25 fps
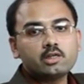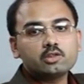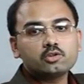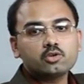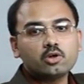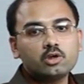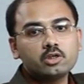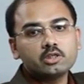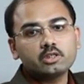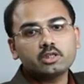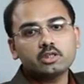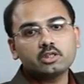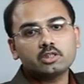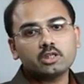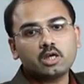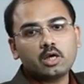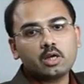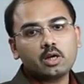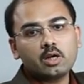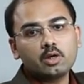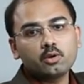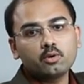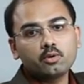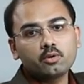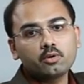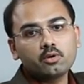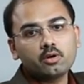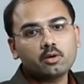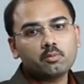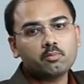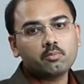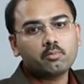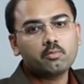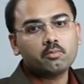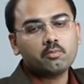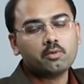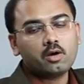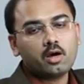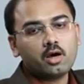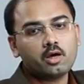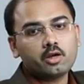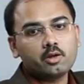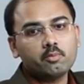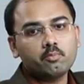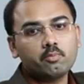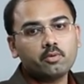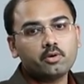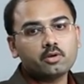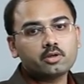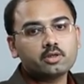solitary thyroid nodule are
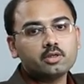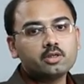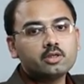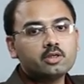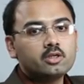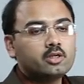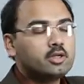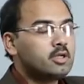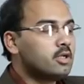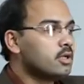important.